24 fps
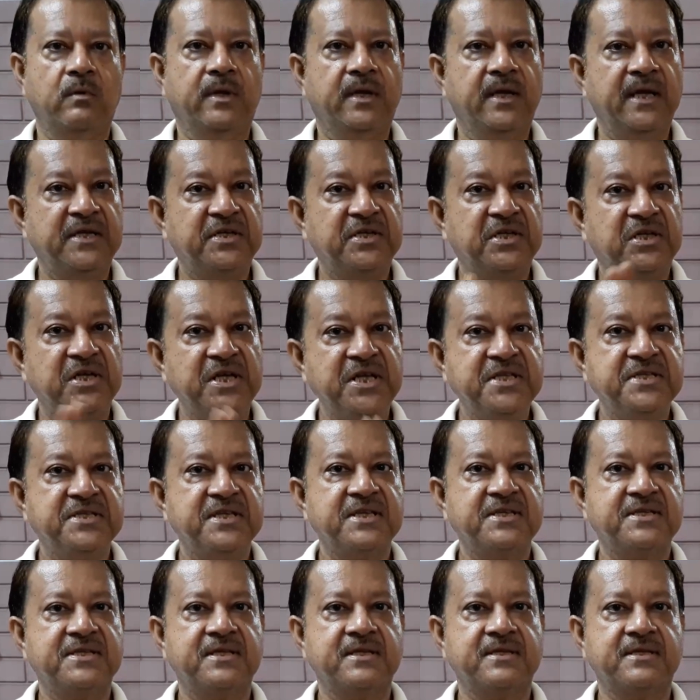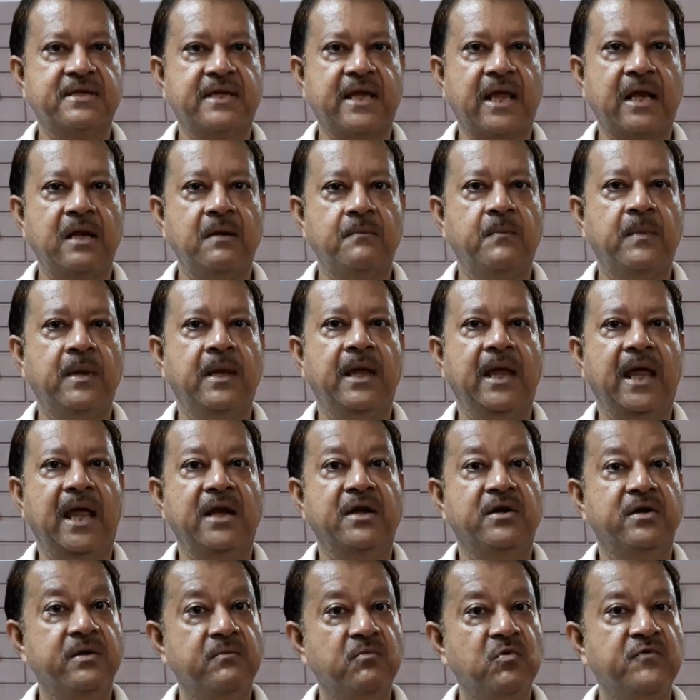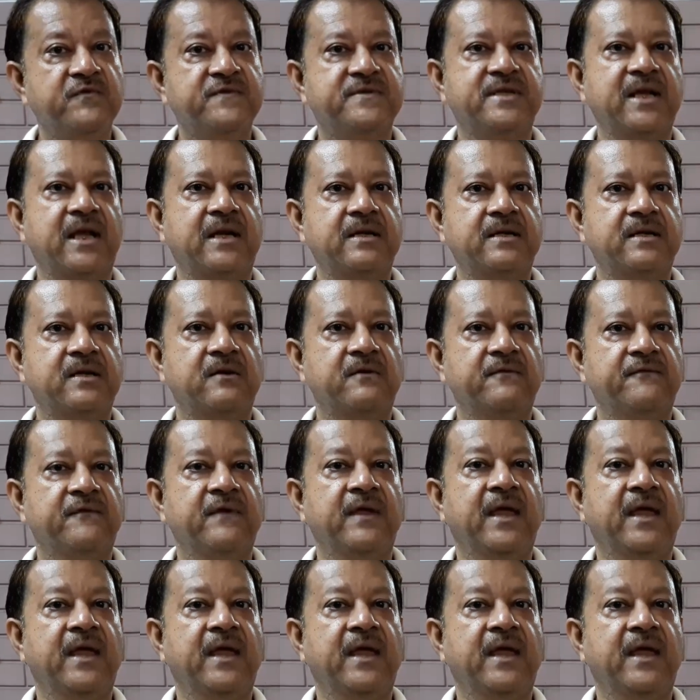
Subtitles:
It cleanses the scalp and removes dandruff,